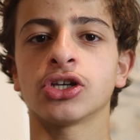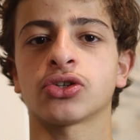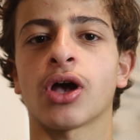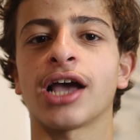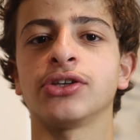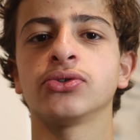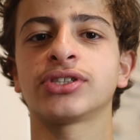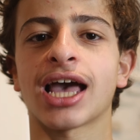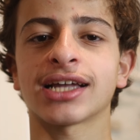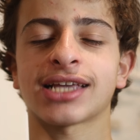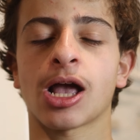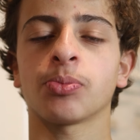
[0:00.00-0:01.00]
So I use
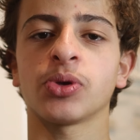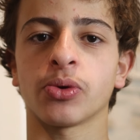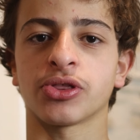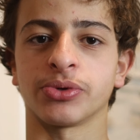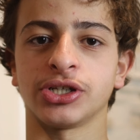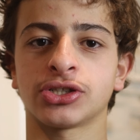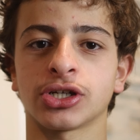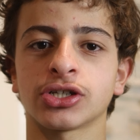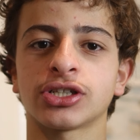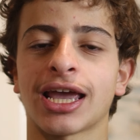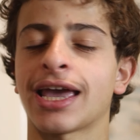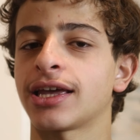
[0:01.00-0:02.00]
that to help me with
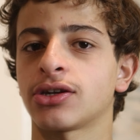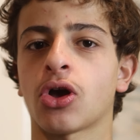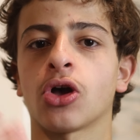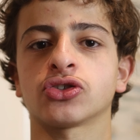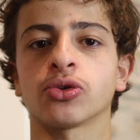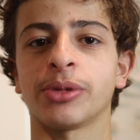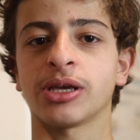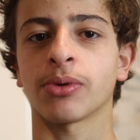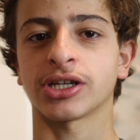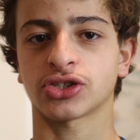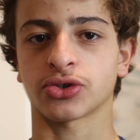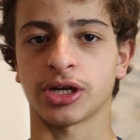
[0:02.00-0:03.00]
research and also make
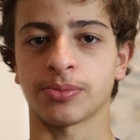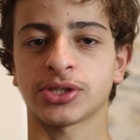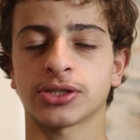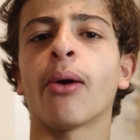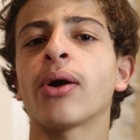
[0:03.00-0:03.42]
my scripts.